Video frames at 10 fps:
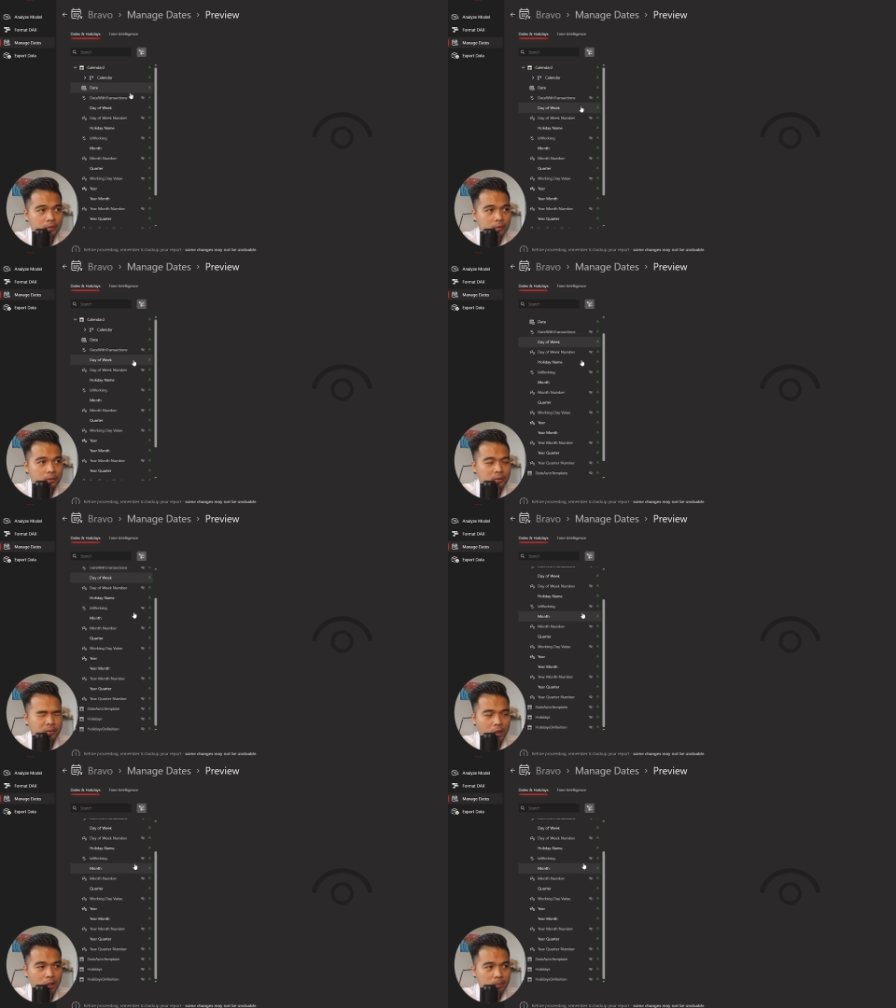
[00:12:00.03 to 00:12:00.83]
of
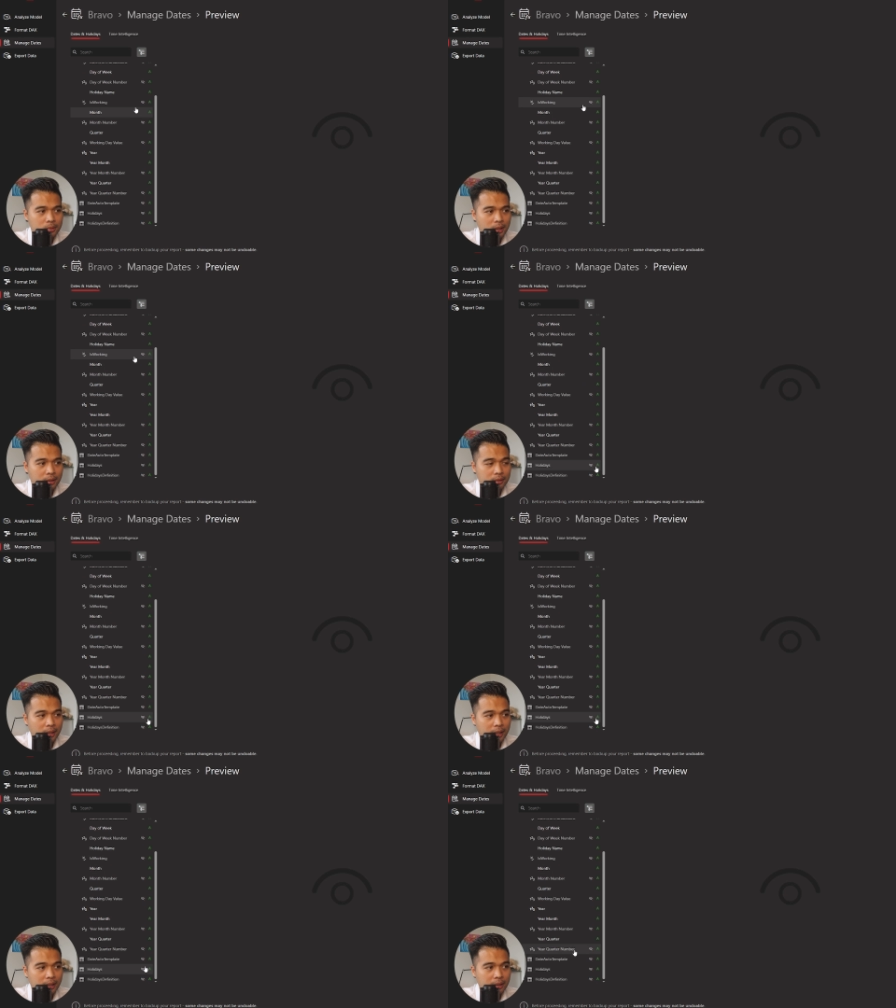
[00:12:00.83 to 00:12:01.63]
columns that
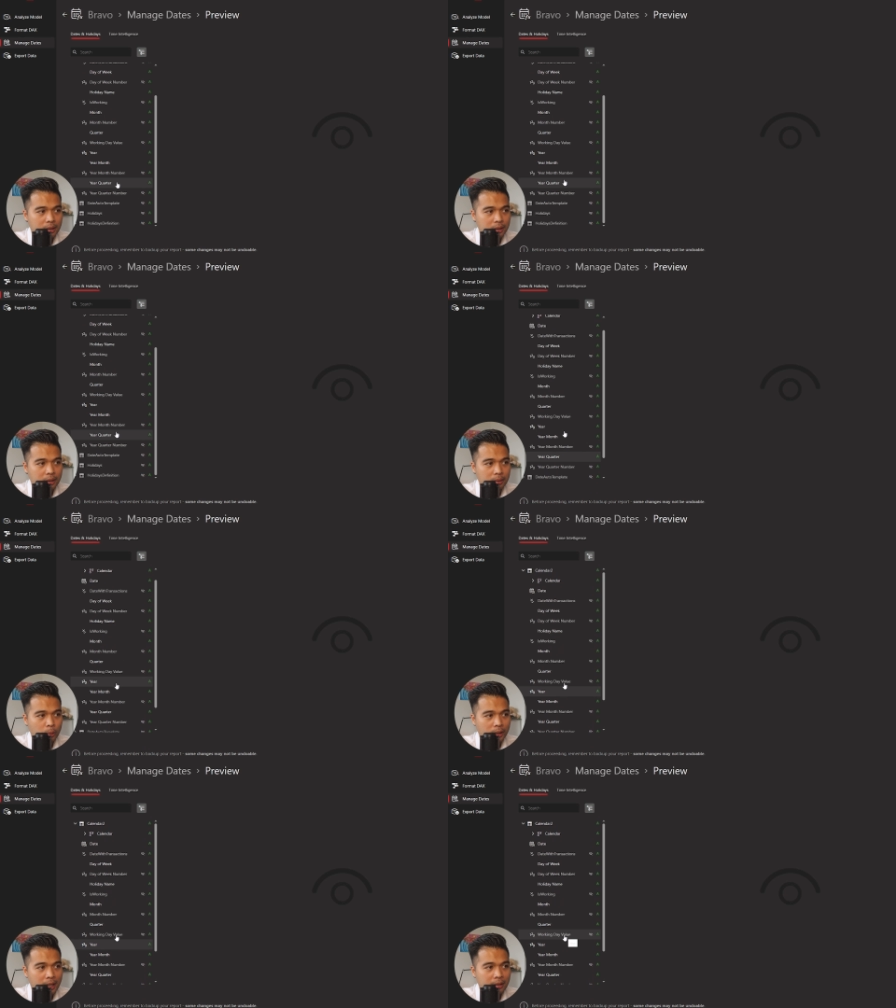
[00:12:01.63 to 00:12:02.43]
they
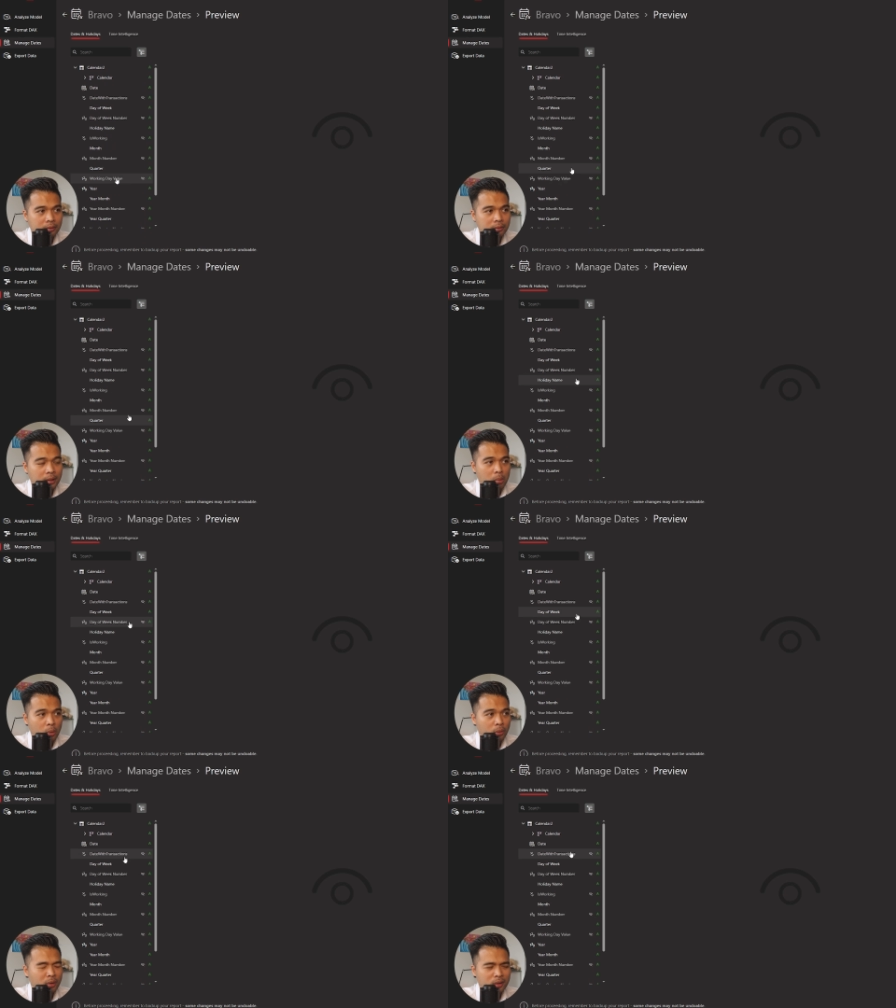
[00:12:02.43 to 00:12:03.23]
will have,
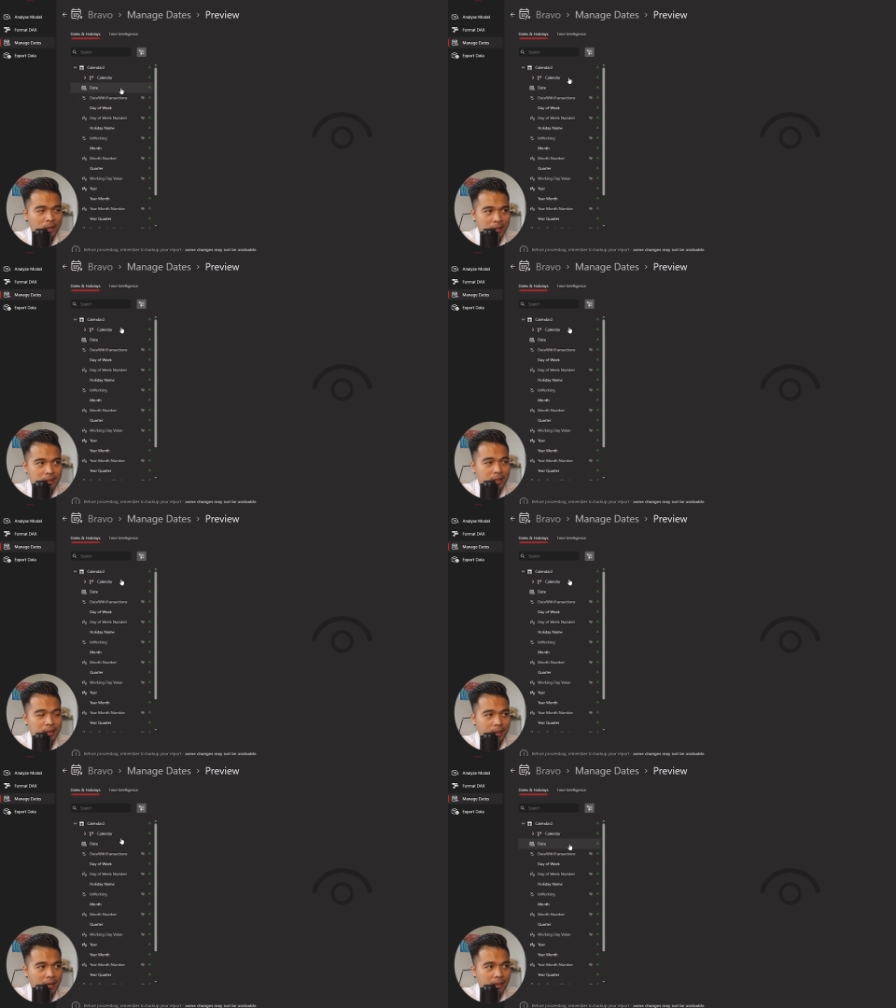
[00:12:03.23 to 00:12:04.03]
both hidden
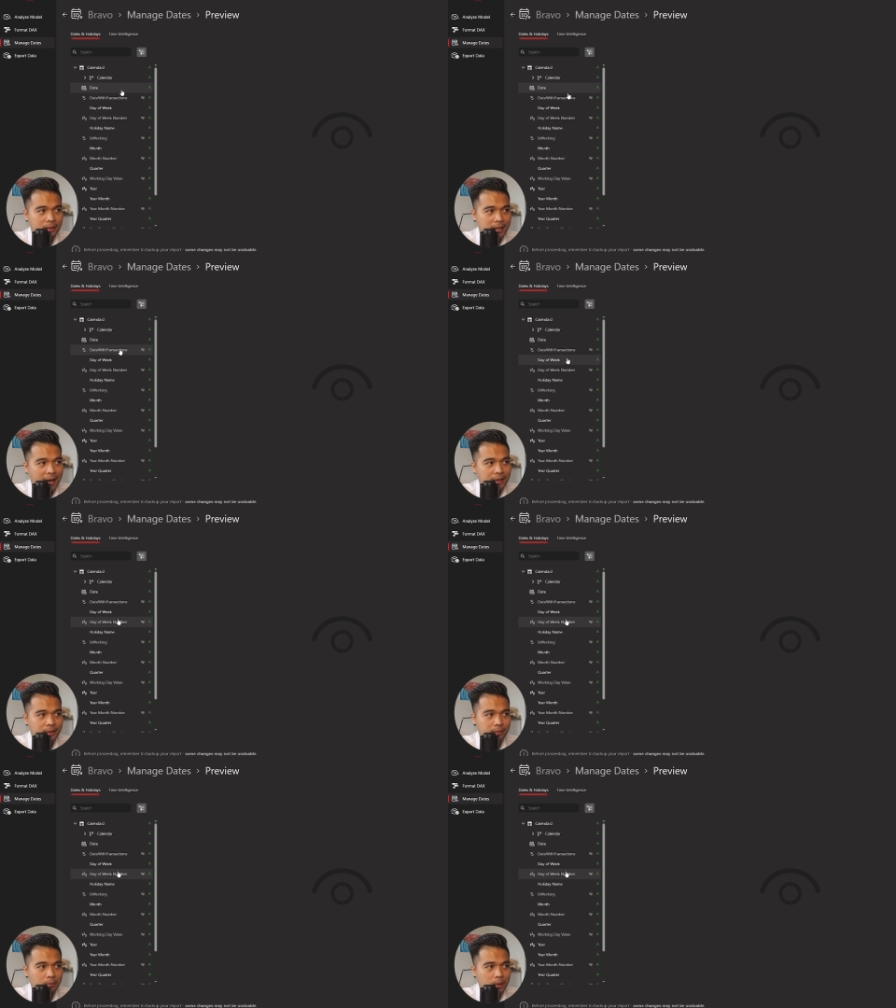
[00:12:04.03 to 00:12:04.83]
and the
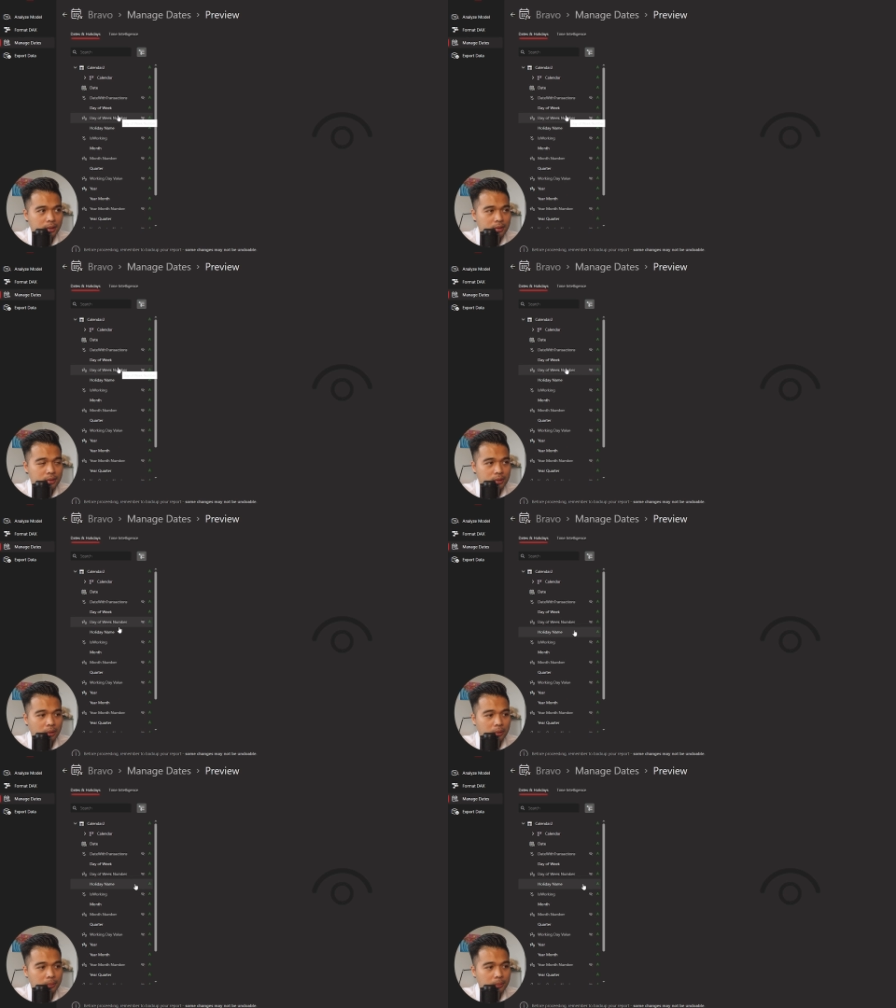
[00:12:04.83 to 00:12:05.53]
active ones. So